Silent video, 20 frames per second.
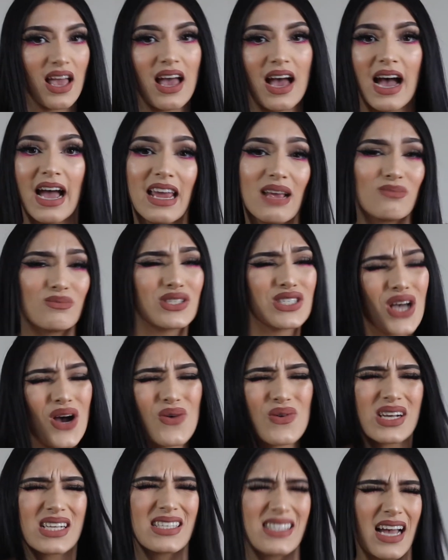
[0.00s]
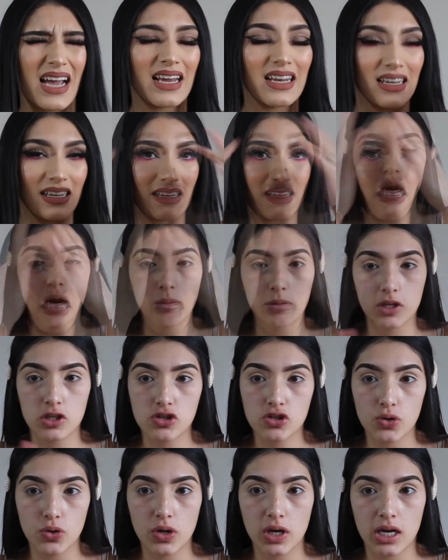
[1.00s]
I am so excited. I'm gonna
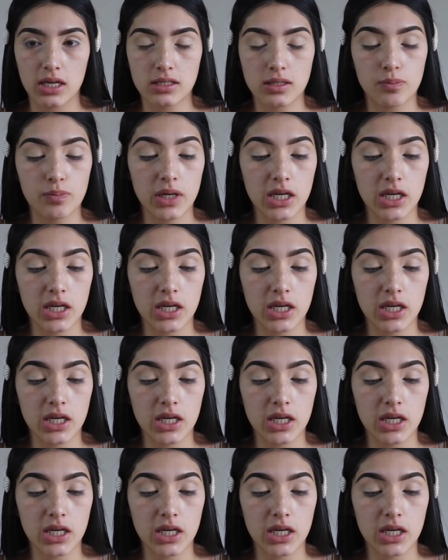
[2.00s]
show you guys the